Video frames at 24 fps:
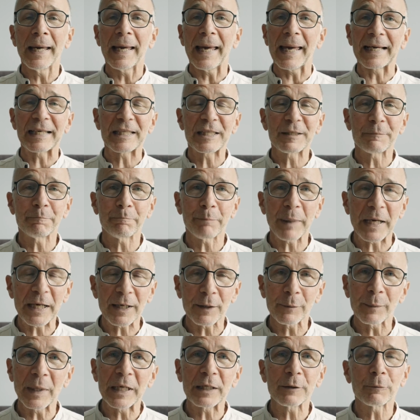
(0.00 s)

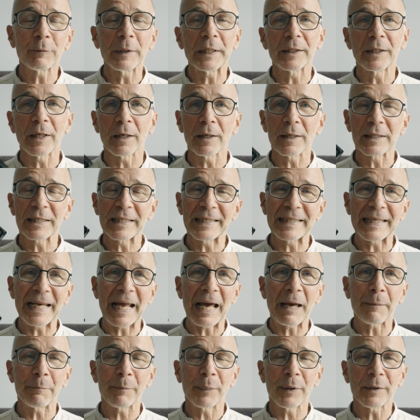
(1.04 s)
experiment with the
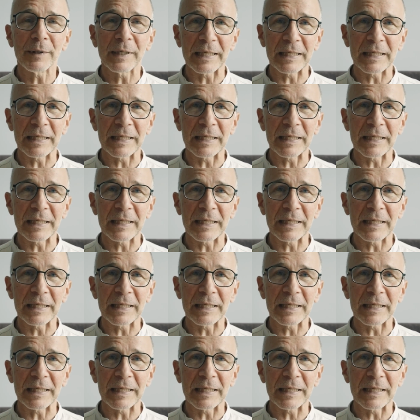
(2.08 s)
snap